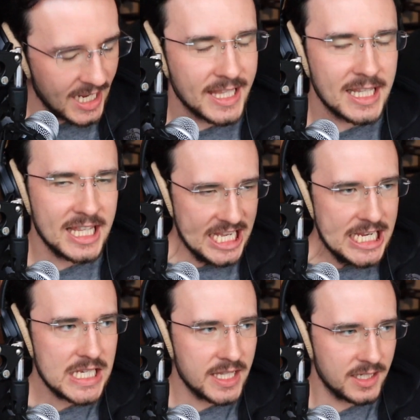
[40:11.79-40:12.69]
I think the
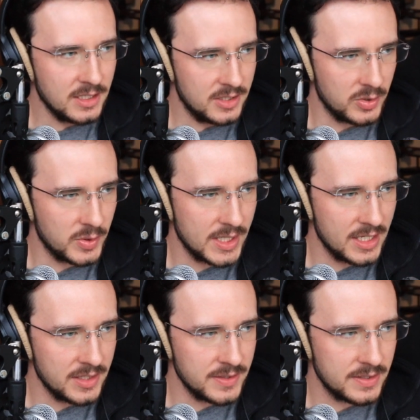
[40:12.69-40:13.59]
easy thing to do
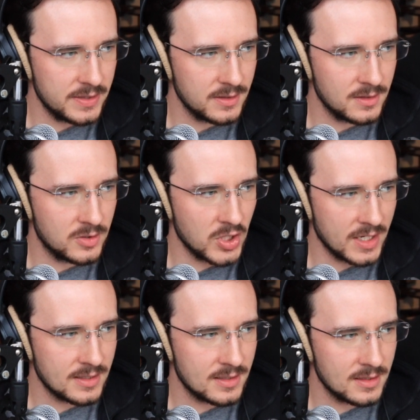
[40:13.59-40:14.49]
is
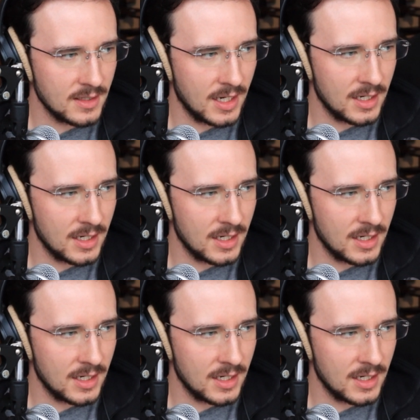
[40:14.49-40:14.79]
just